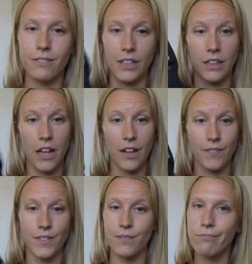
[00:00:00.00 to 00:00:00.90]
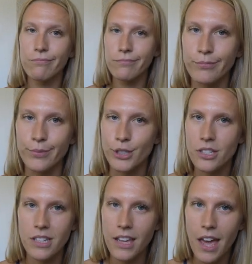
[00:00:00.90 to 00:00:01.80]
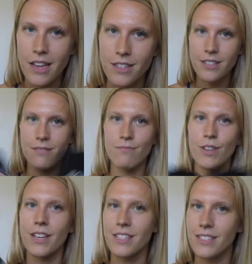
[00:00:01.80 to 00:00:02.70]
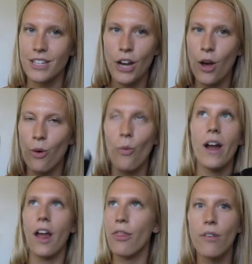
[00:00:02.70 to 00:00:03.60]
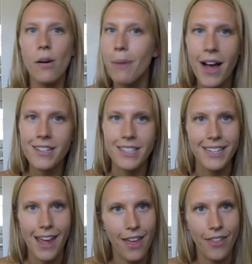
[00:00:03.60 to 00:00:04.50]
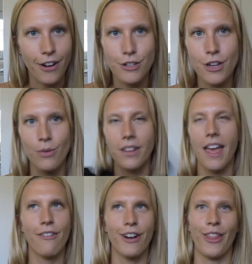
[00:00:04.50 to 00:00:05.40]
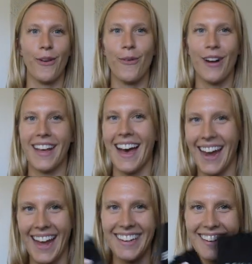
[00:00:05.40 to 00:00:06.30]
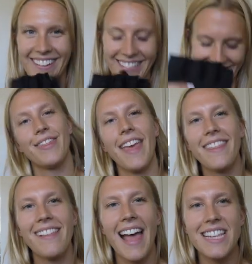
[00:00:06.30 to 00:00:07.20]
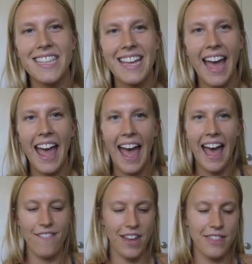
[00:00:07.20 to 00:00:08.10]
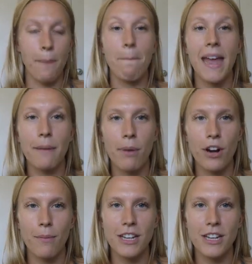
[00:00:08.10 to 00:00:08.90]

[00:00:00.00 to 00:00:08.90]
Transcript: gloves just in case. because, you know, why not throw a boxing day in there too with every other workout I do. Then the last thing I have in the main part of my